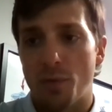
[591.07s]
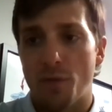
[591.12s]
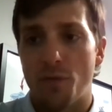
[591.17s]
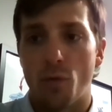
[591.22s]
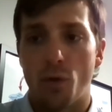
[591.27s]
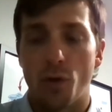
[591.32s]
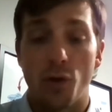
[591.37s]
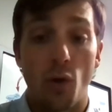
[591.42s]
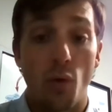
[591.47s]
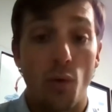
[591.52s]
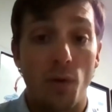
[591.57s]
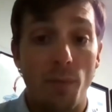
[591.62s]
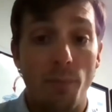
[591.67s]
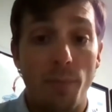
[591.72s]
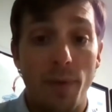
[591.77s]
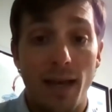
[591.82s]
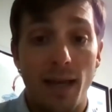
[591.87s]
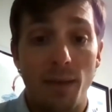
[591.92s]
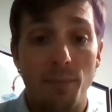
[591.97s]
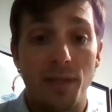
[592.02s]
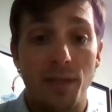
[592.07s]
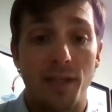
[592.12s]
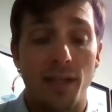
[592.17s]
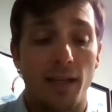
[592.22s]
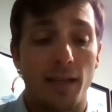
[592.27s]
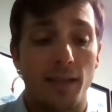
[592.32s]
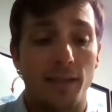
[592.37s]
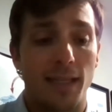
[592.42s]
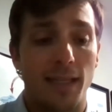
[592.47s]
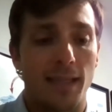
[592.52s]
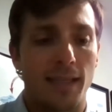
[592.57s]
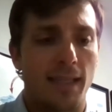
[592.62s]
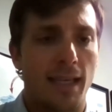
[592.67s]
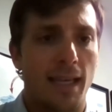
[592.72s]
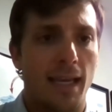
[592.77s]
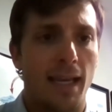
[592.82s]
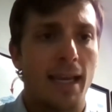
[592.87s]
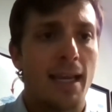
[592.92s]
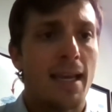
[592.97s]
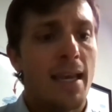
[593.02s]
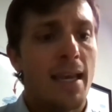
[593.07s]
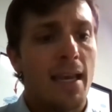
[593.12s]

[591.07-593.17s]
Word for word: before going to bed because they say